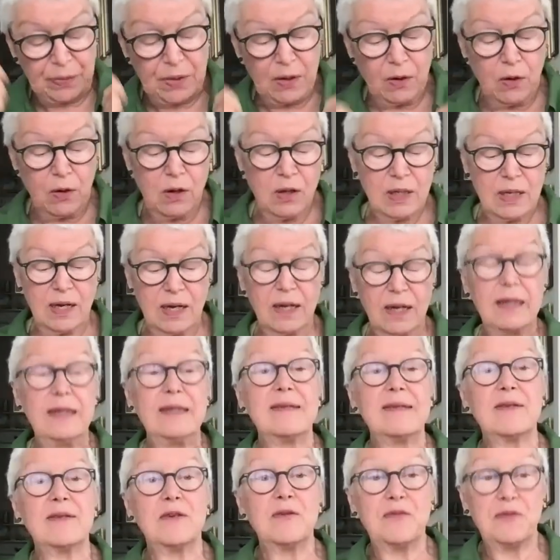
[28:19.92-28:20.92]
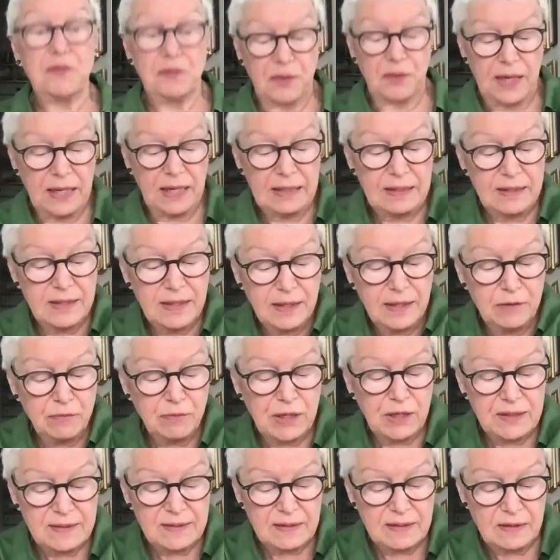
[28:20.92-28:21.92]
all kinds of
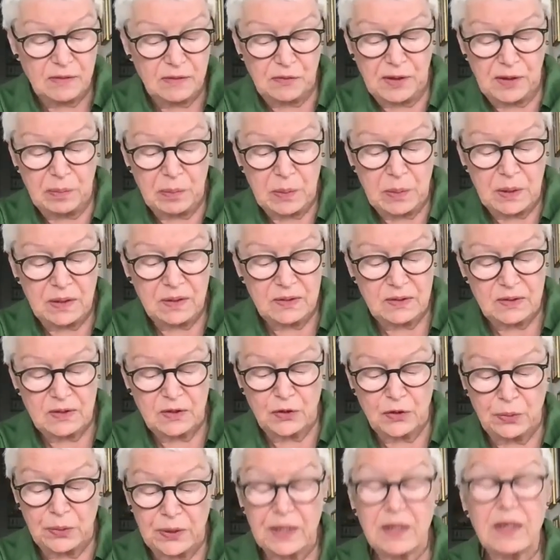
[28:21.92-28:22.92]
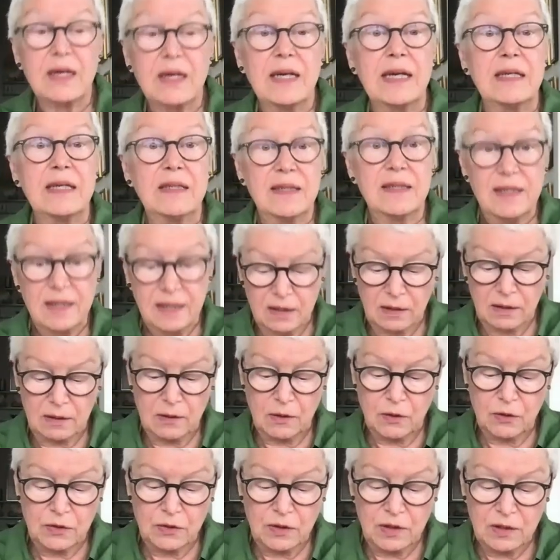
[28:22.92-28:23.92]
anti-racist, feminist, queer, and
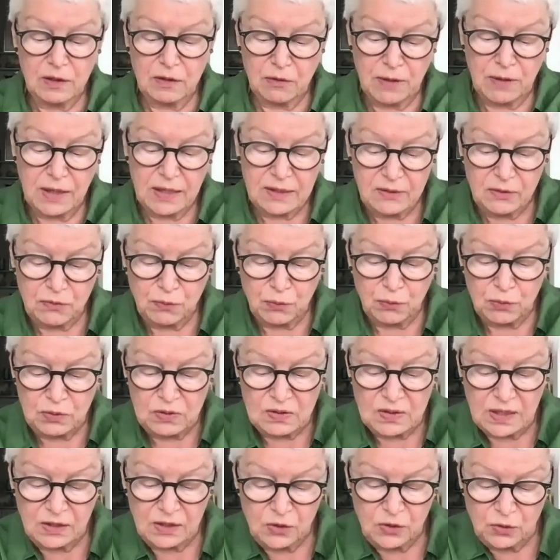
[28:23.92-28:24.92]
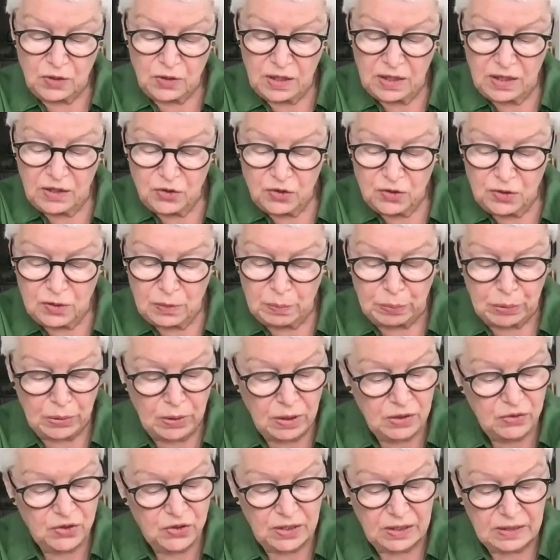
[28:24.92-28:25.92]
decolonial grassroots educational
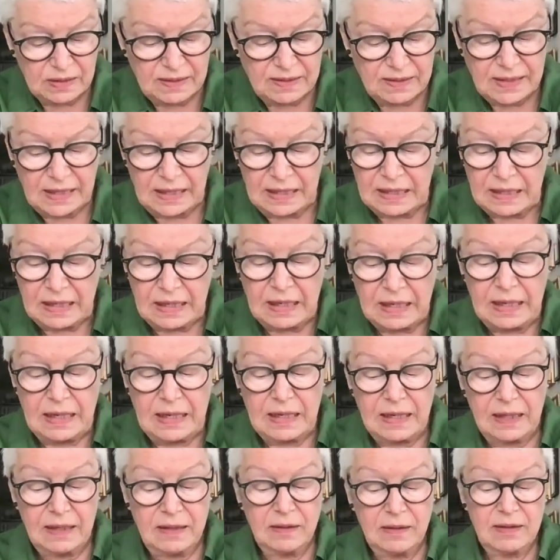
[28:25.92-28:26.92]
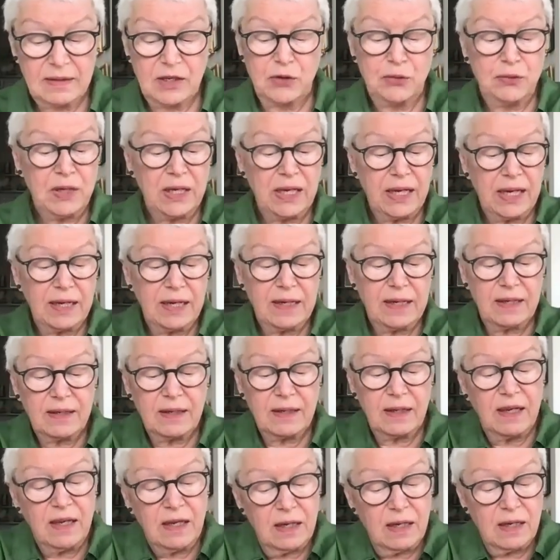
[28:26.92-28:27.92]
projects, and
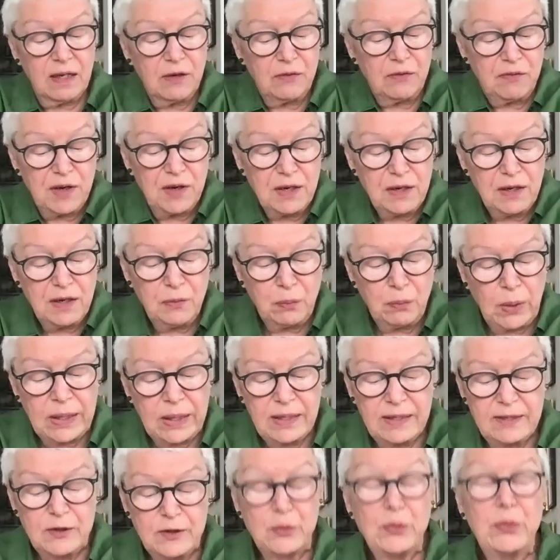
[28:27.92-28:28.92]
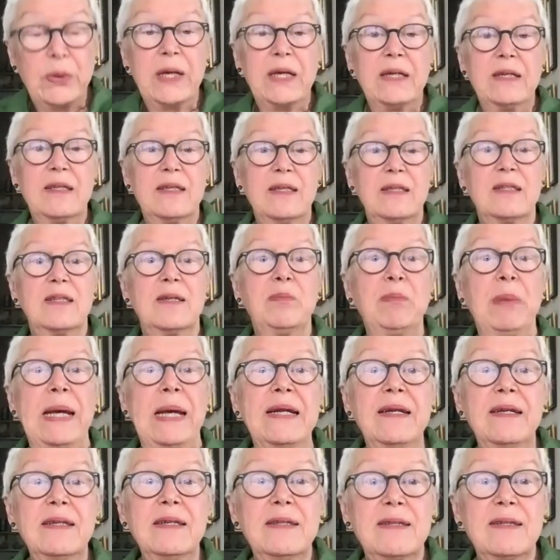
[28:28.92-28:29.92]
creating a very widespread
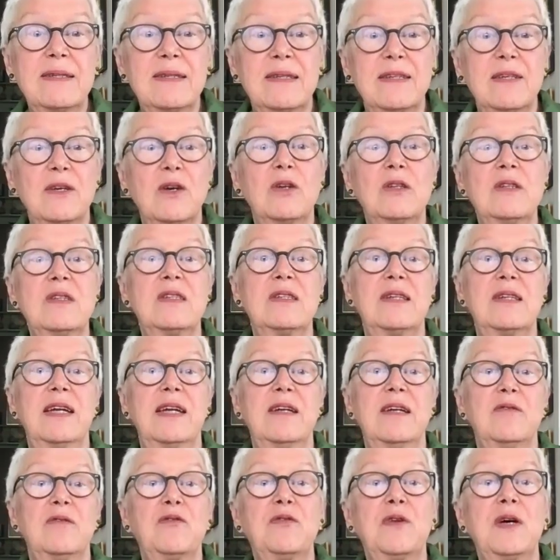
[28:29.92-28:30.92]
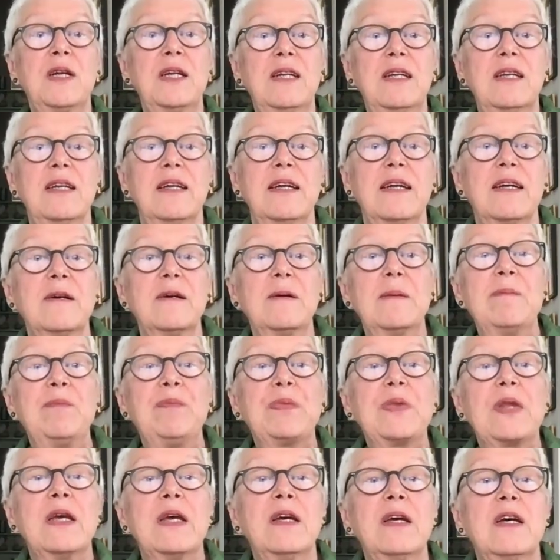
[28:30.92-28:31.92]
dependency on state funding.
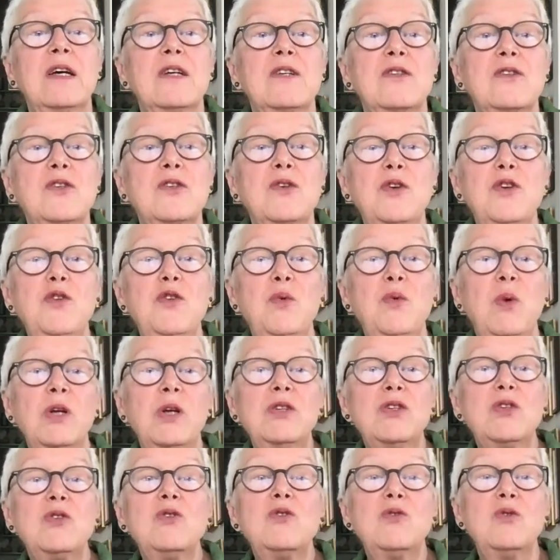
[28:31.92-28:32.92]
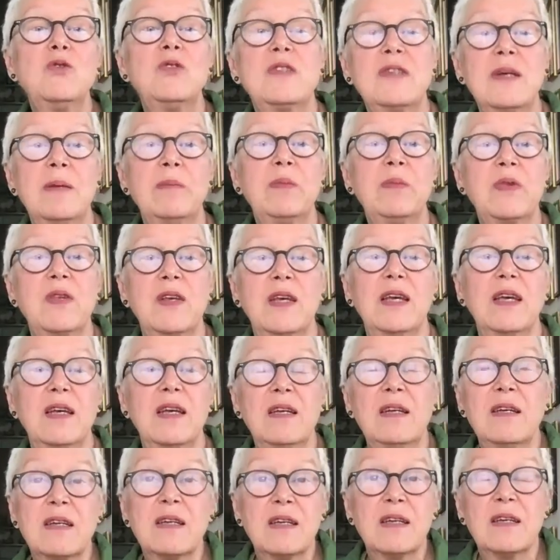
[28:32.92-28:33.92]
So you want to do
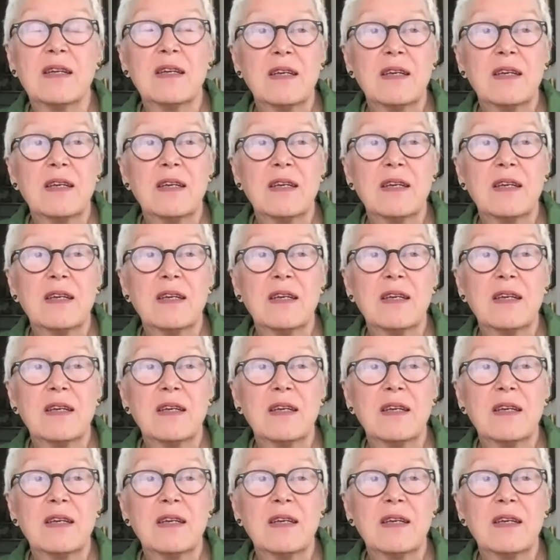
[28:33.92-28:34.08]
something